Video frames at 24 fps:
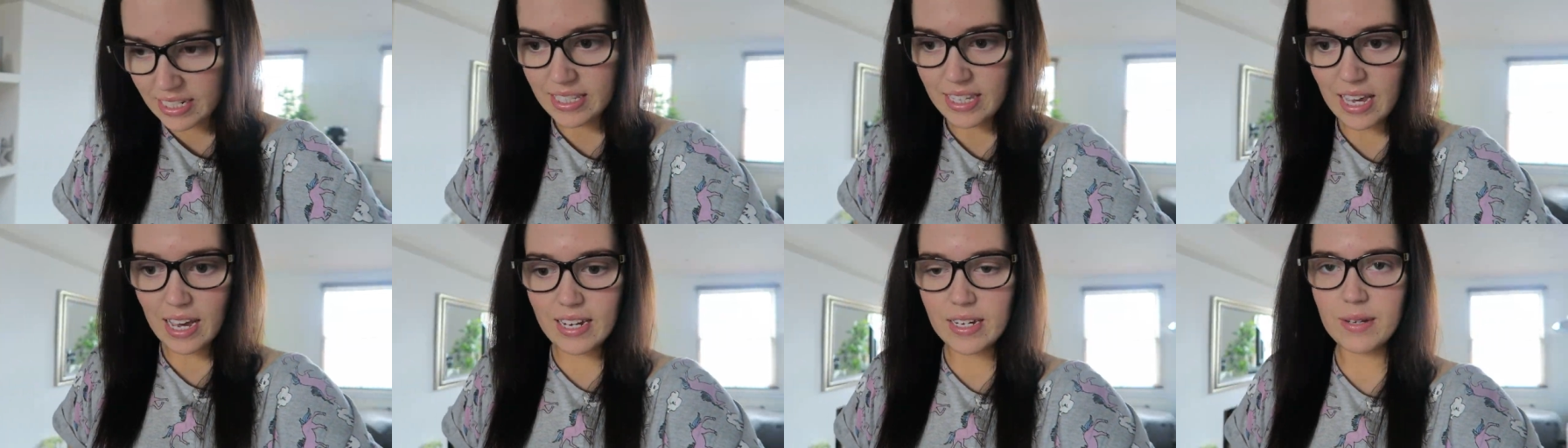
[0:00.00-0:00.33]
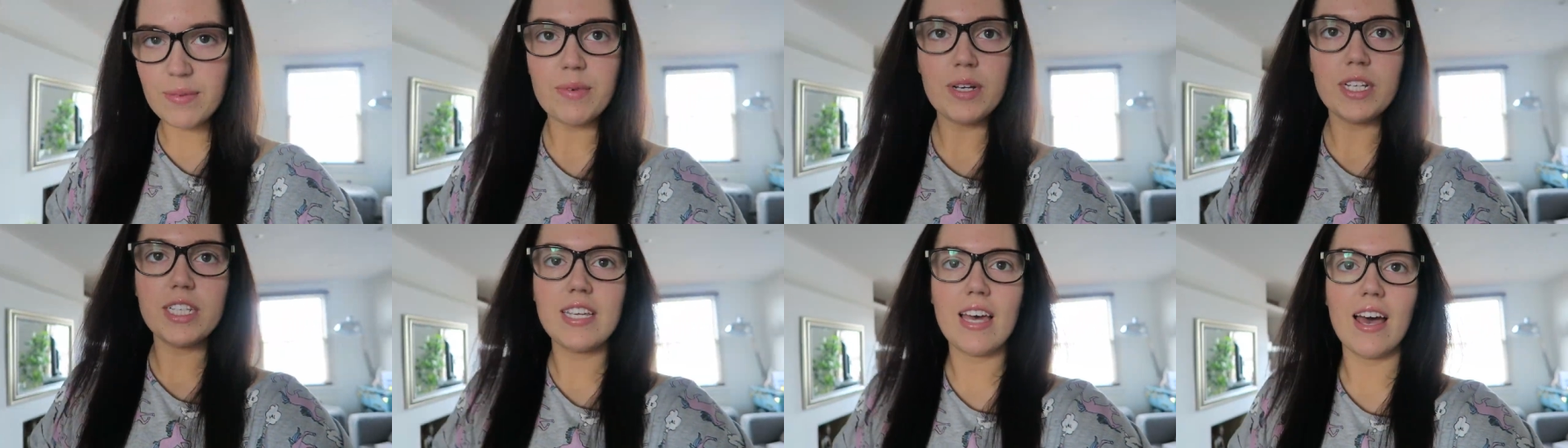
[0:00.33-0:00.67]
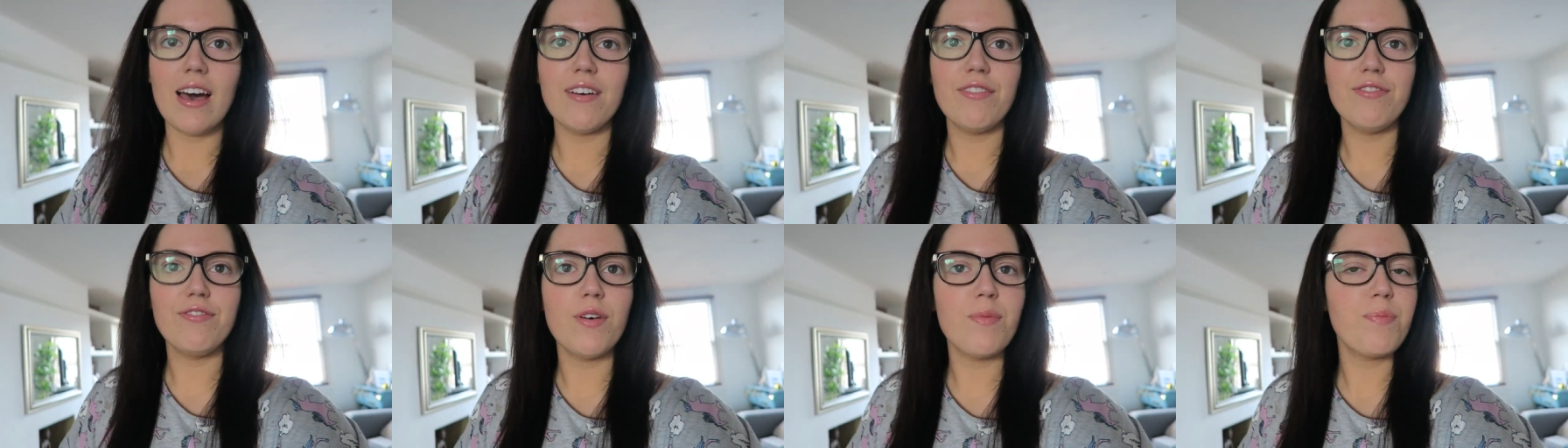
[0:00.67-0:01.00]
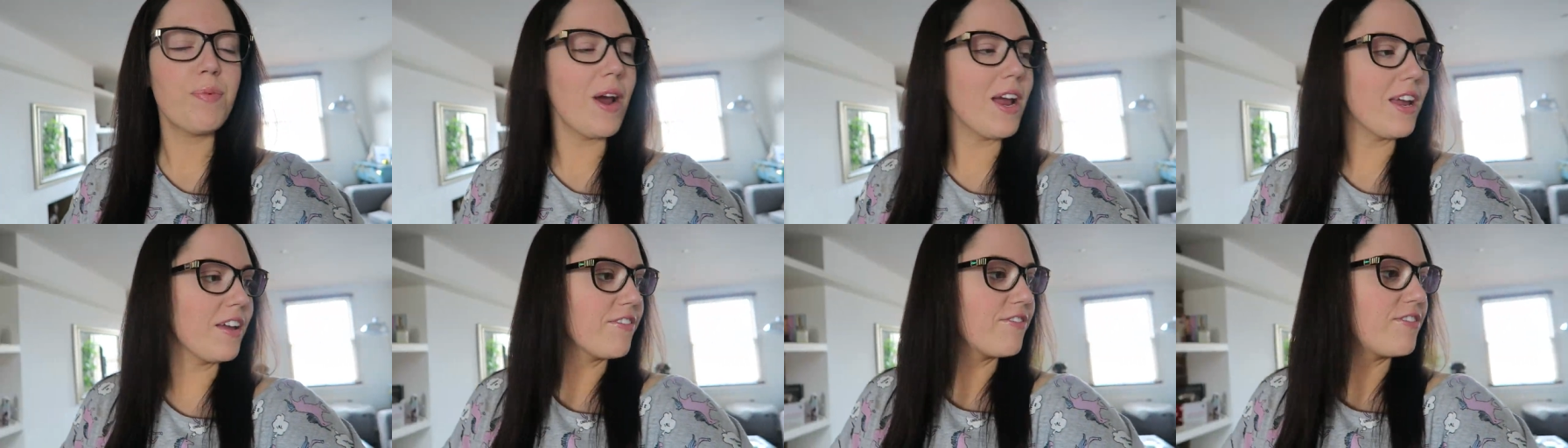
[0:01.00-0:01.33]
deciding what to have for
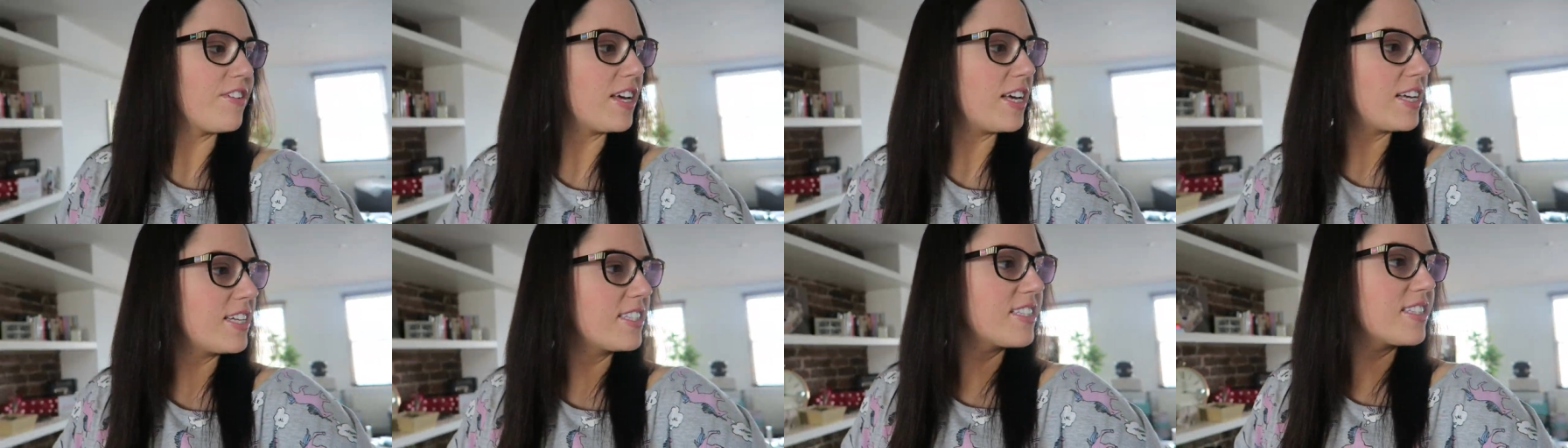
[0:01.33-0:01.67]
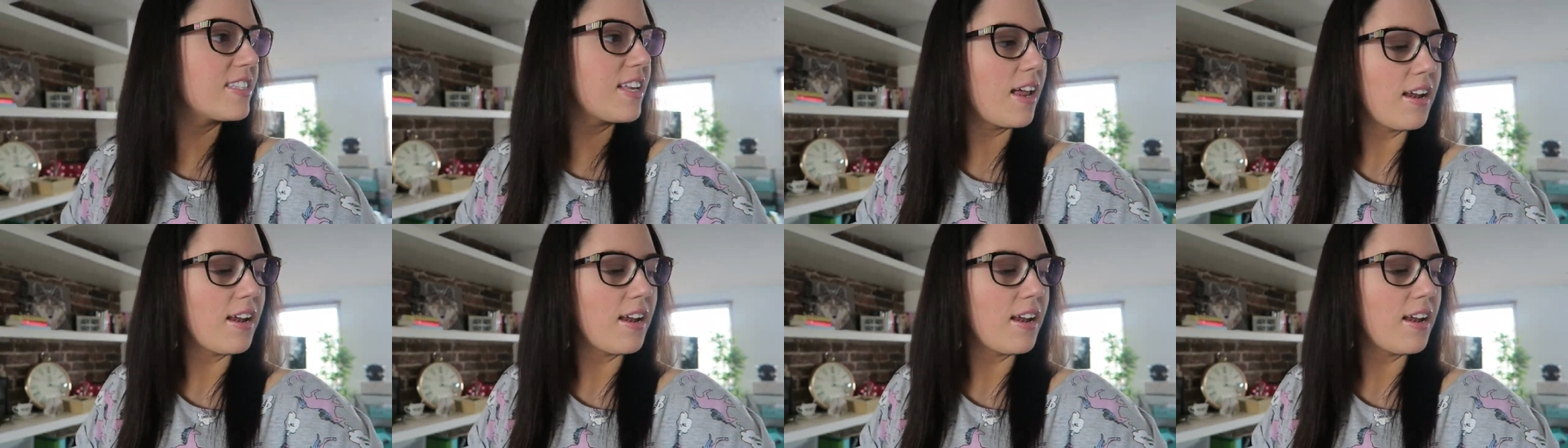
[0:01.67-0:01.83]
breakfast.